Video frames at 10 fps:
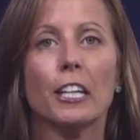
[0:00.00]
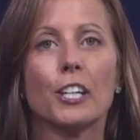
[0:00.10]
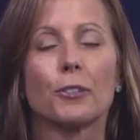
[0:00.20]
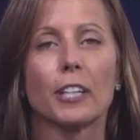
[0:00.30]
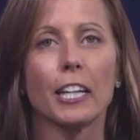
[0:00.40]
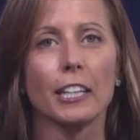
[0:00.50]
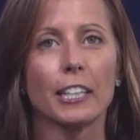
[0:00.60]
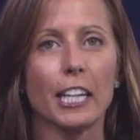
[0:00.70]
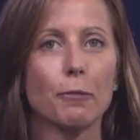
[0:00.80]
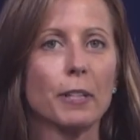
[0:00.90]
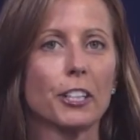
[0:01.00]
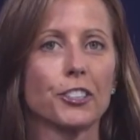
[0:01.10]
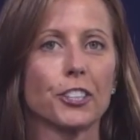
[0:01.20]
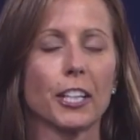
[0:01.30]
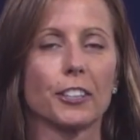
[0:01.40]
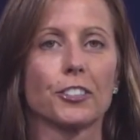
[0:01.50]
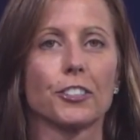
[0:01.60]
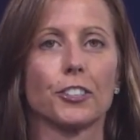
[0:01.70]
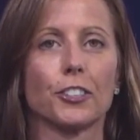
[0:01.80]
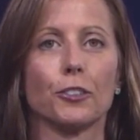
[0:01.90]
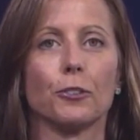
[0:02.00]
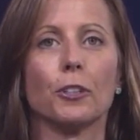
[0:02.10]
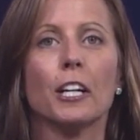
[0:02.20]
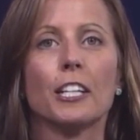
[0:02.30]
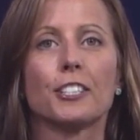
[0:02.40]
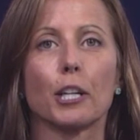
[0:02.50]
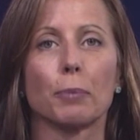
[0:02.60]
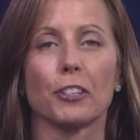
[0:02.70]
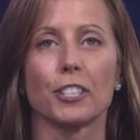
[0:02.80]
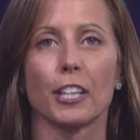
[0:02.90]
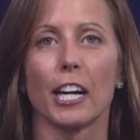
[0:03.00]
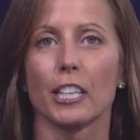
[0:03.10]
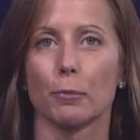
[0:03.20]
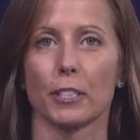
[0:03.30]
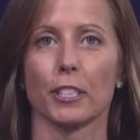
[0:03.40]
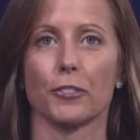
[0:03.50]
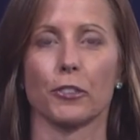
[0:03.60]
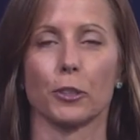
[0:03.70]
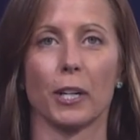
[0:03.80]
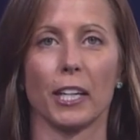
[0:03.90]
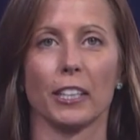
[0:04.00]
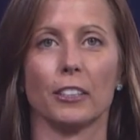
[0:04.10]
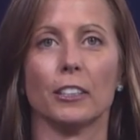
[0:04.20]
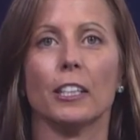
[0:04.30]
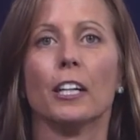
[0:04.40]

So it gave me a chance to step outside the business for a while,